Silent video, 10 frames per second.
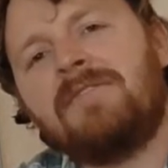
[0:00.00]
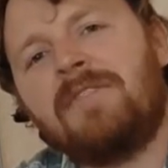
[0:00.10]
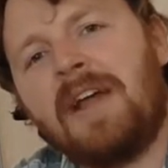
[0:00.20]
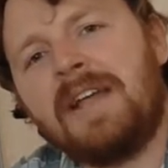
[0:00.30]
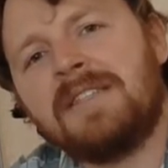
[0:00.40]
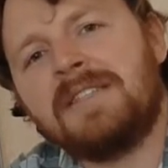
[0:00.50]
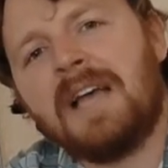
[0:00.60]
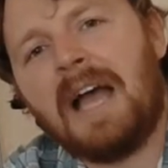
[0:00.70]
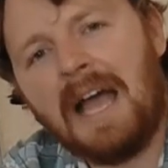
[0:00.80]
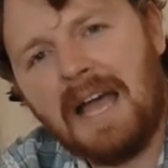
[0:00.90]

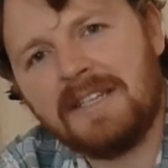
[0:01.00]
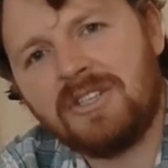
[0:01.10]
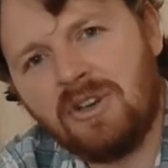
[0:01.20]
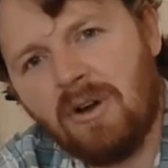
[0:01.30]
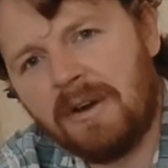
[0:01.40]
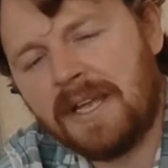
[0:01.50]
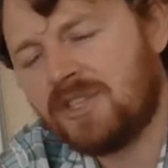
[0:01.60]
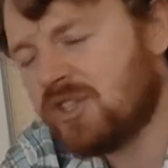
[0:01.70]
friends and colleagues,